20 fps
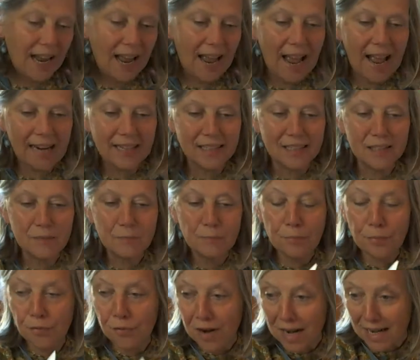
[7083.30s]
to hand.
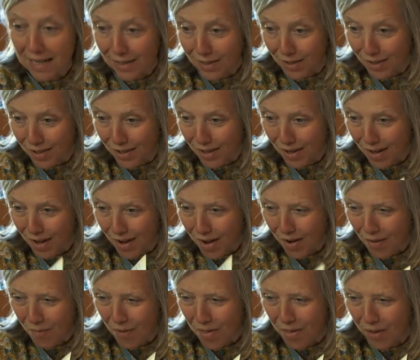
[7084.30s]
Print
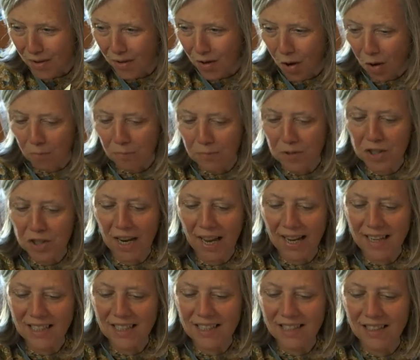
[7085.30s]
with an
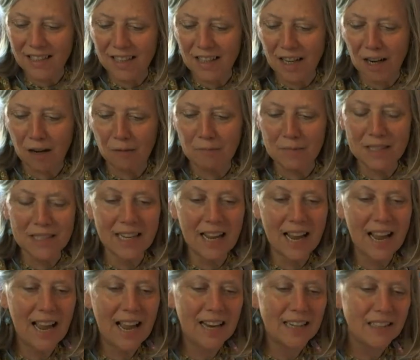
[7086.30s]
object that comes to
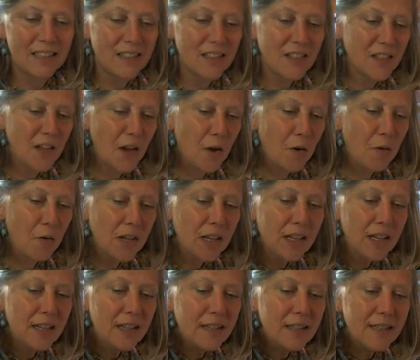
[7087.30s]
hand. So
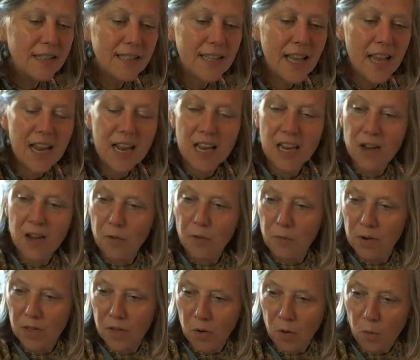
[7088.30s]
say
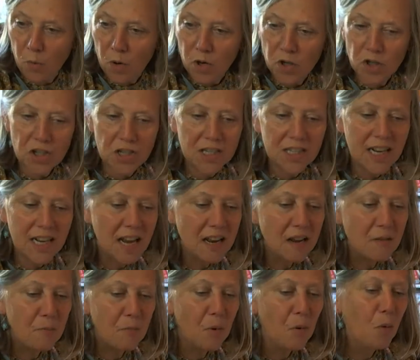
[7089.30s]
with your washi
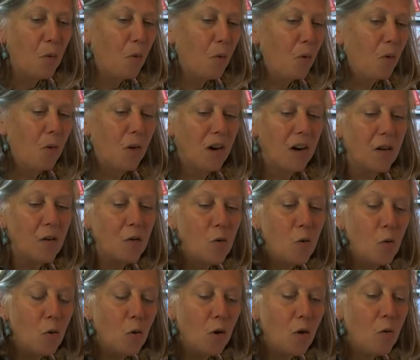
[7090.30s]
tape or
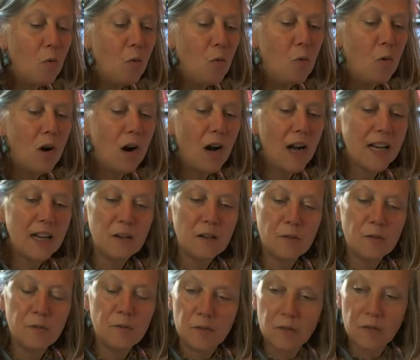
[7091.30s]
or oh, I
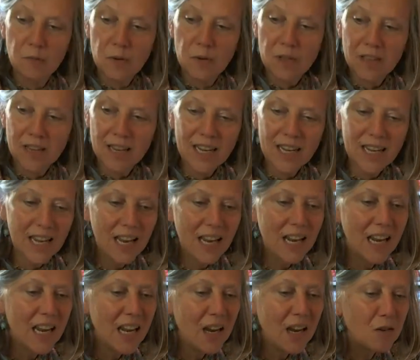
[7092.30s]
could with the
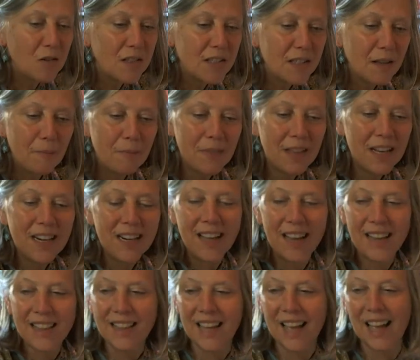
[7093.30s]
key or something
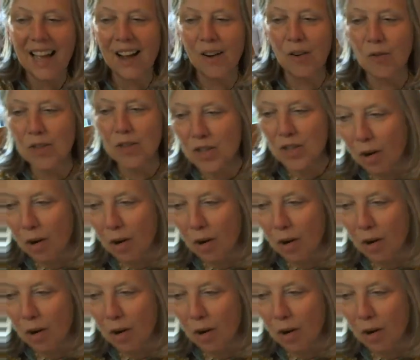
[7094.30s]
like that, or the